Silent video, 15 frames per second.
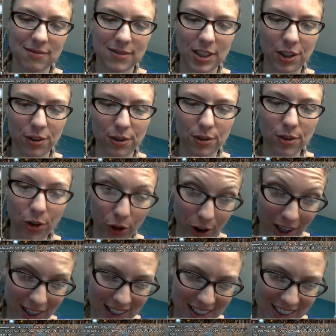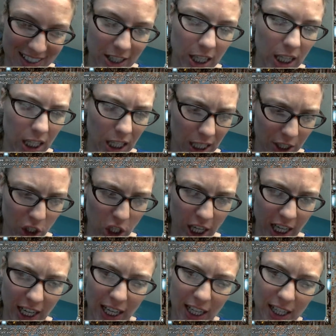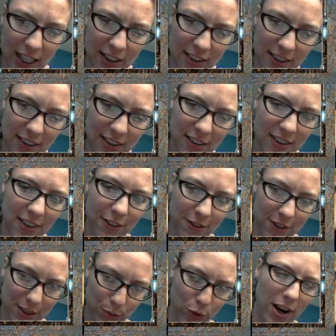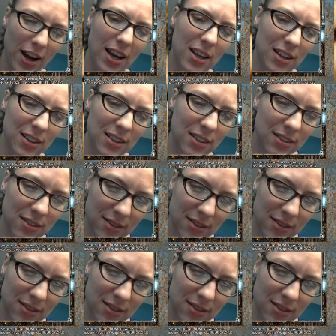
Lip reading: you know, gray, a lot of gray, with some red,